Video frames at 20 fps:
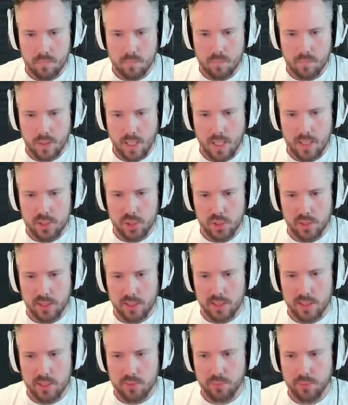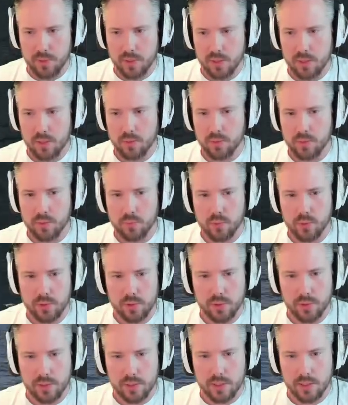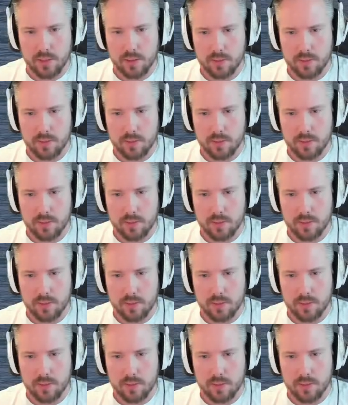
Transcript: Actually, it is pretty low in the water, isn't it?